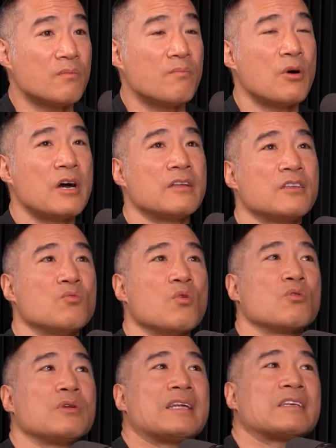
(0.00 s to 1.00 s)
but you
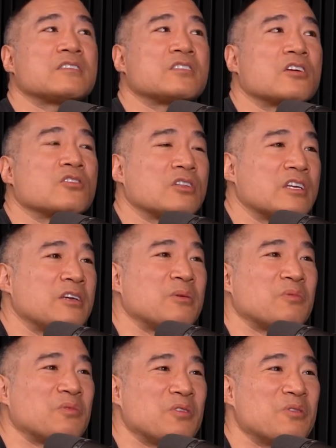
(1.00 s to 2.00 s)
won't
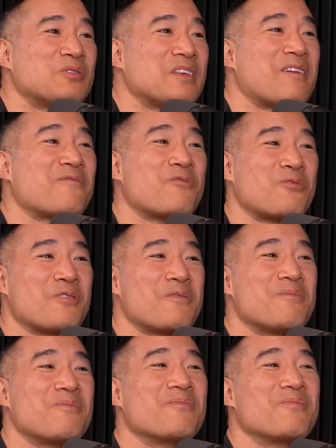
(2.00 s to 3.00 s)
necessarily use that
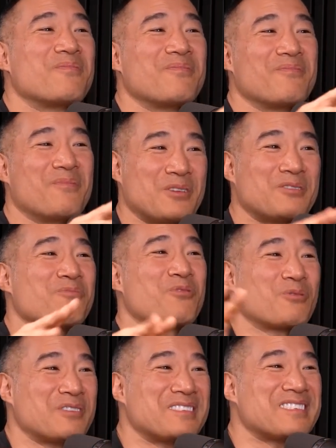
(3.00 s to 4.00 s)
for muscle
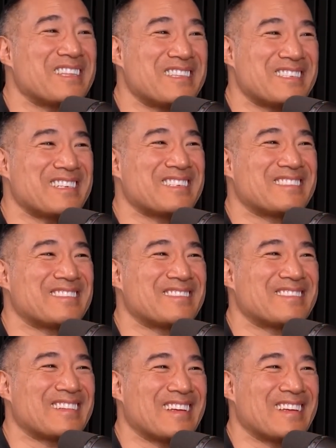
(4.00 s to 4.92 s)
protein synthesis.